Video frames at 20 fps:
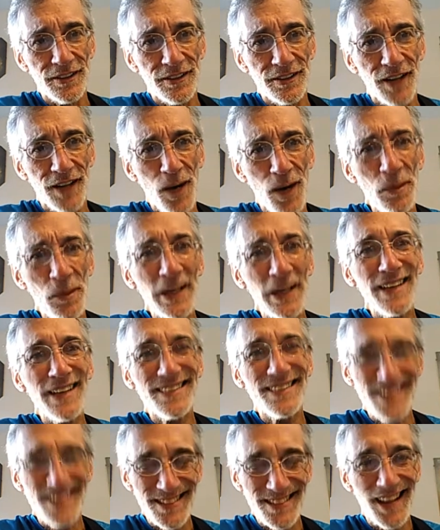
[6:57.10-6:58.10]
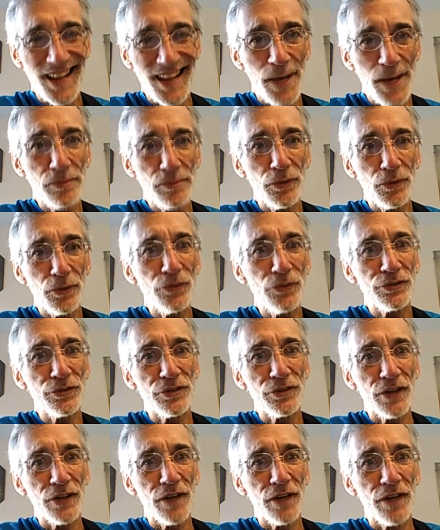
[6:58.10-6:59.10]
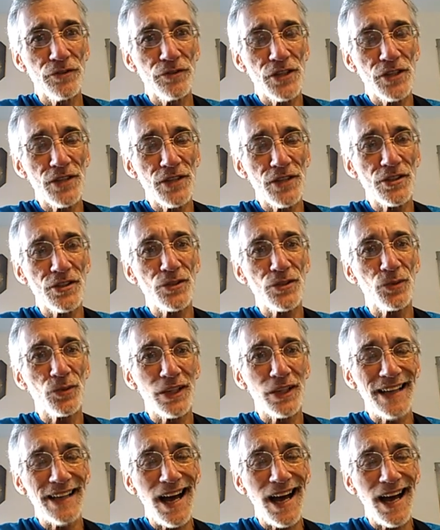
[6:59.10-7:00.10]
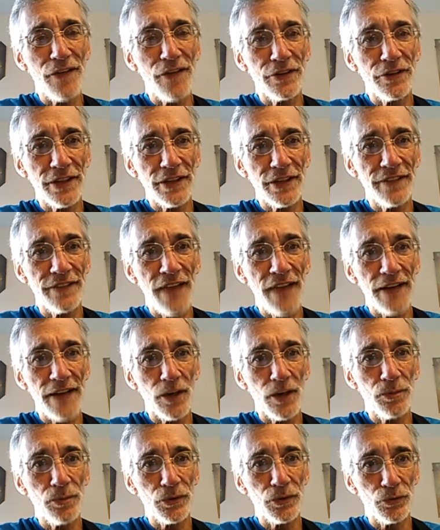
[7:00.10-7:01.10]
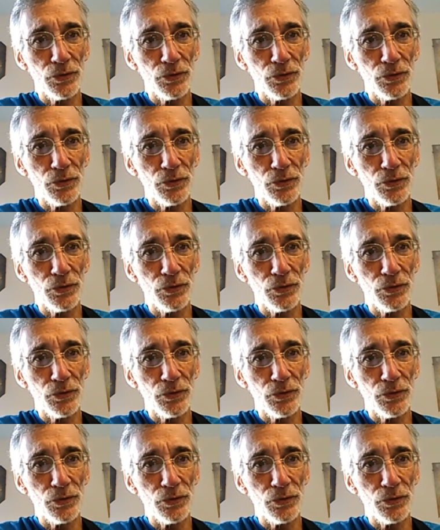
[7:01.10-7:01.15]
How many disciples of Jesus were gathered in that upper